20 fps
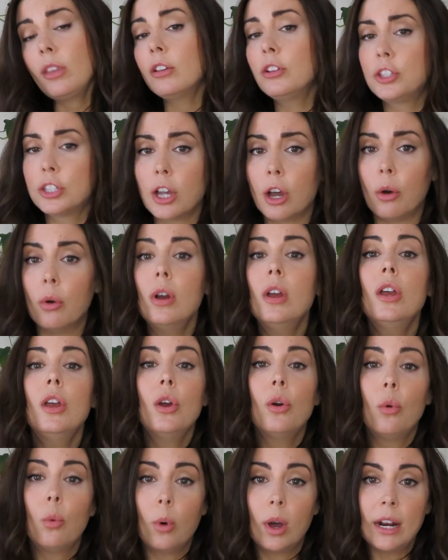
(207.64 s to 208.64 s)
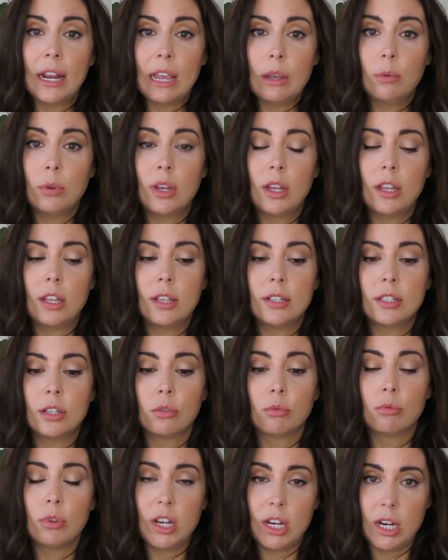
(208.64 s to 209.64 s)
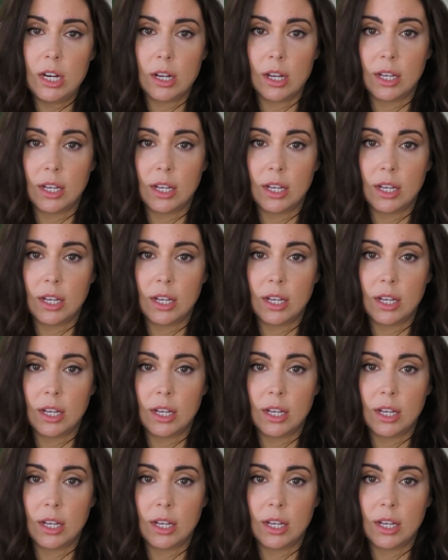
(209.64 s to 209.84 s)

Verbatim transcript: So what I was reading